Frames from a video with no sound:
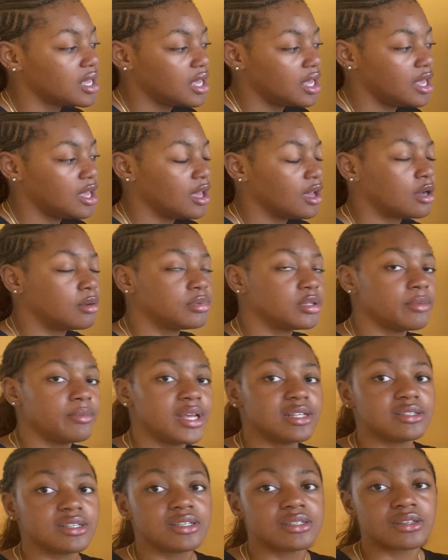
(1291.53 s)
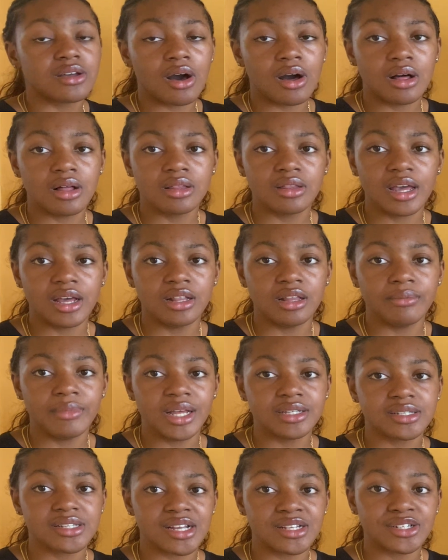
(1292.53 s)
A complement is all the
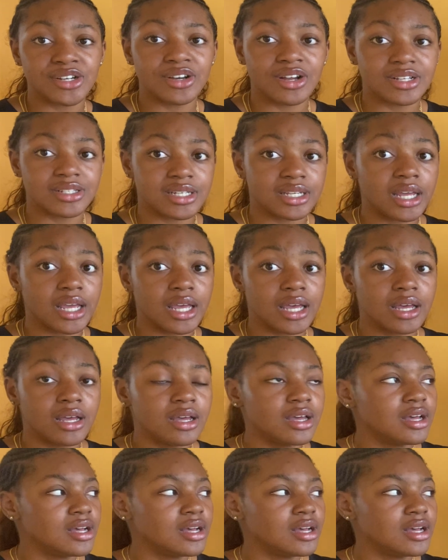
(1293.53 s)
elements that are not in A.